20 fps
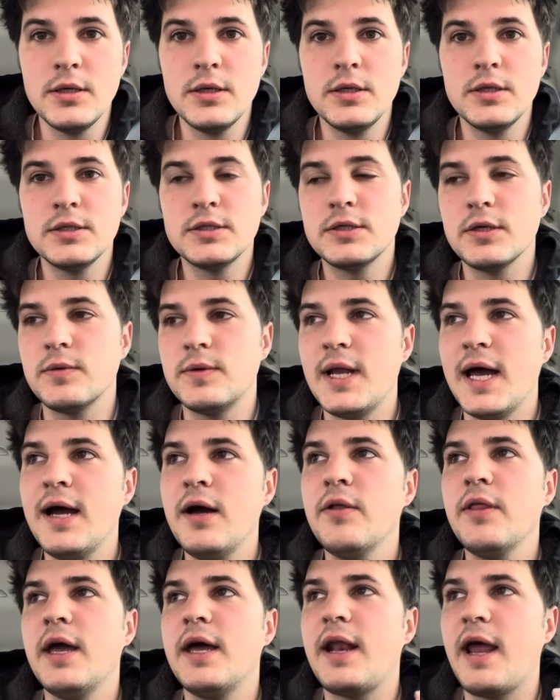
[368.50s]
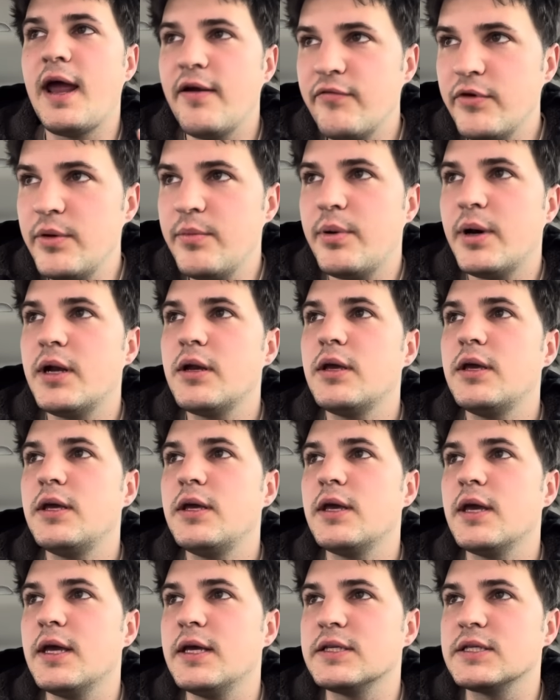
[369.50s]
So now that
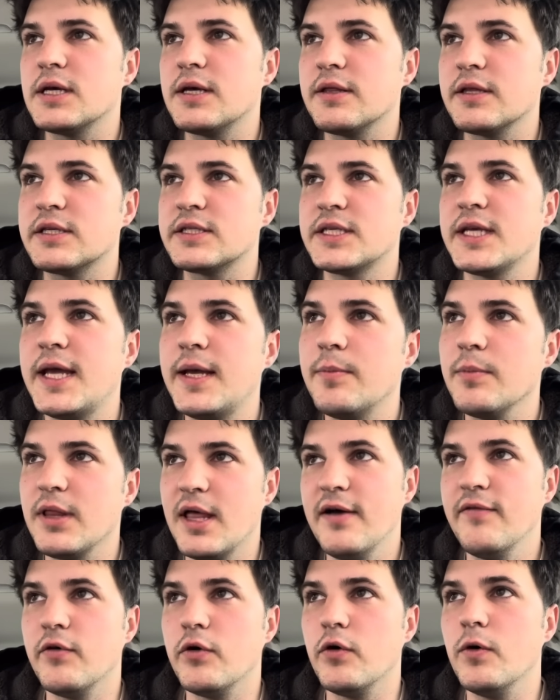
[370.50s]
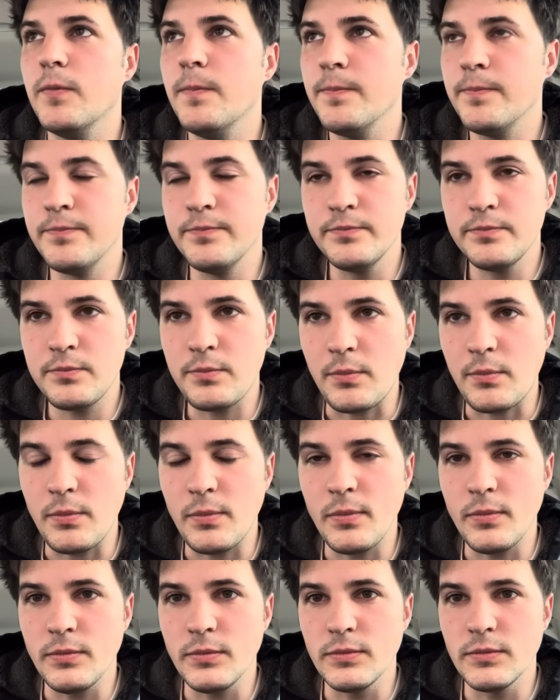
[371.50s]
everybody is on the same level
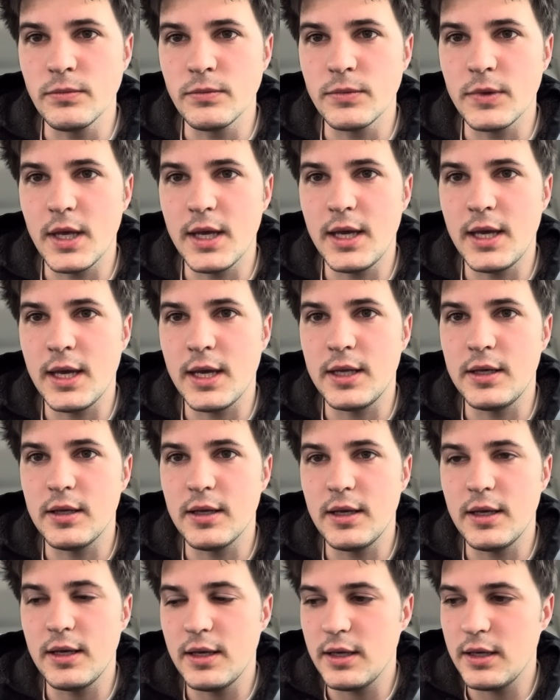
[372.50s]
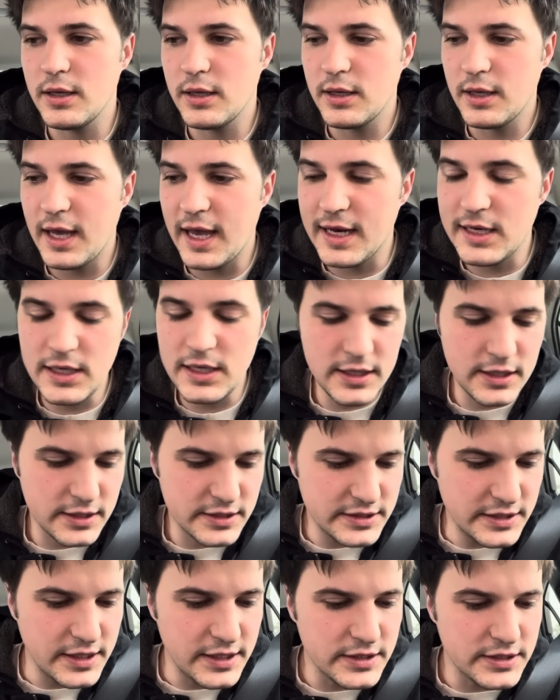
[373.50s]
and editing
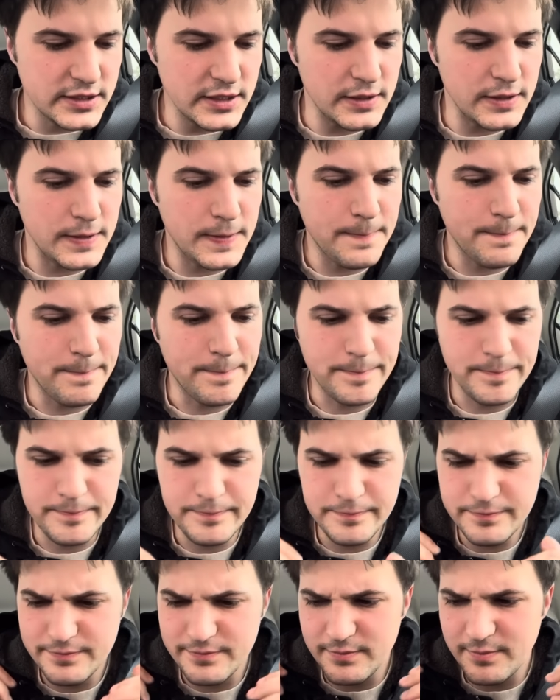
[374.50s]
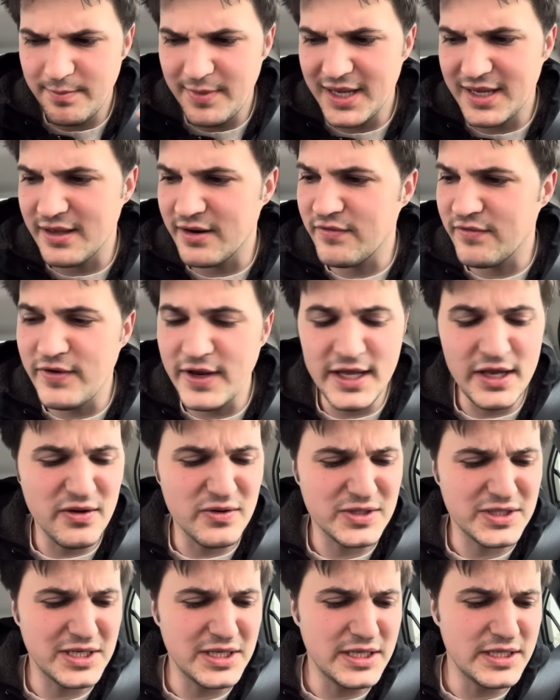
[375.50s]
is easy, making a video
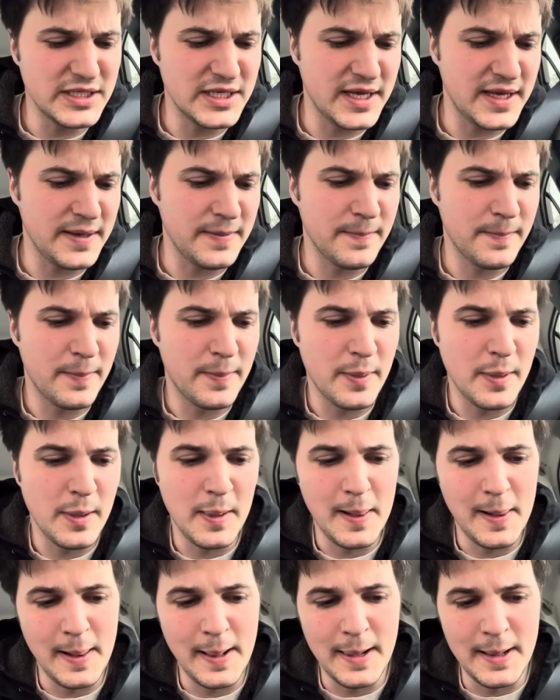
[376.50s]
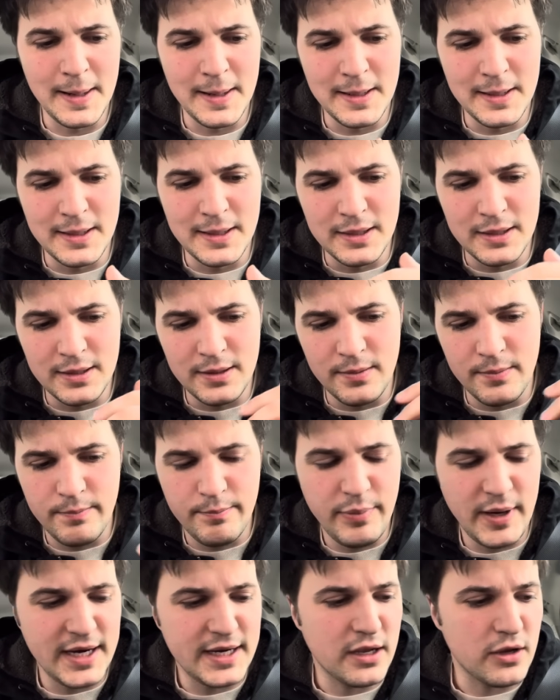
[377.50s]
is easy,
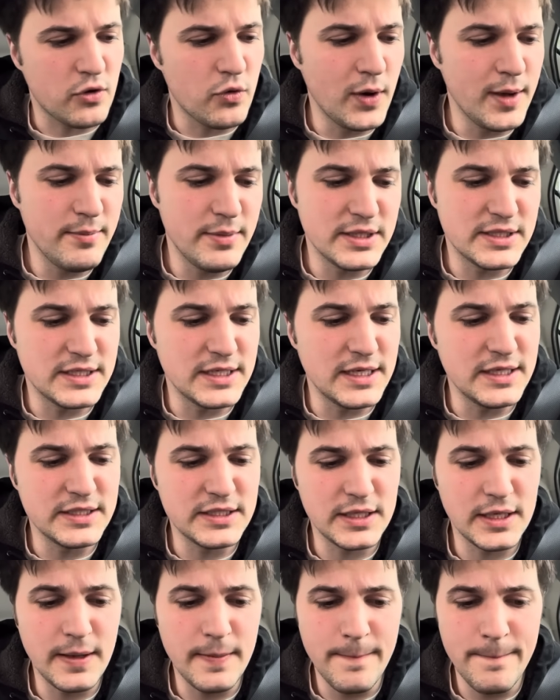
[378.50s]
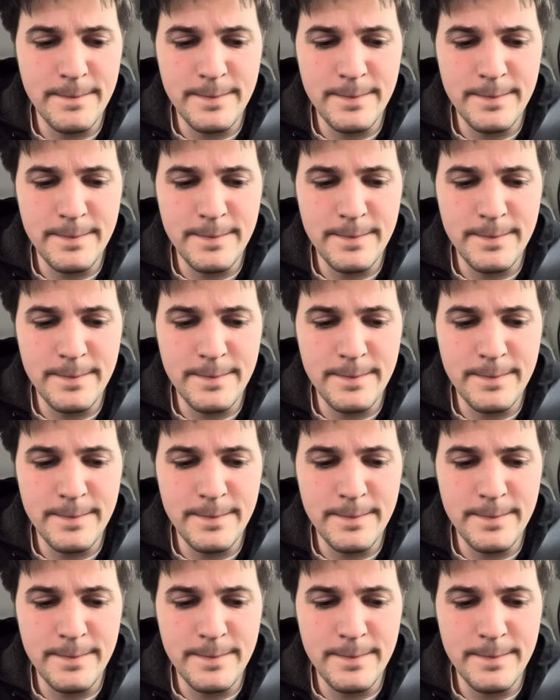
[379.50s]
buying equipment's easy,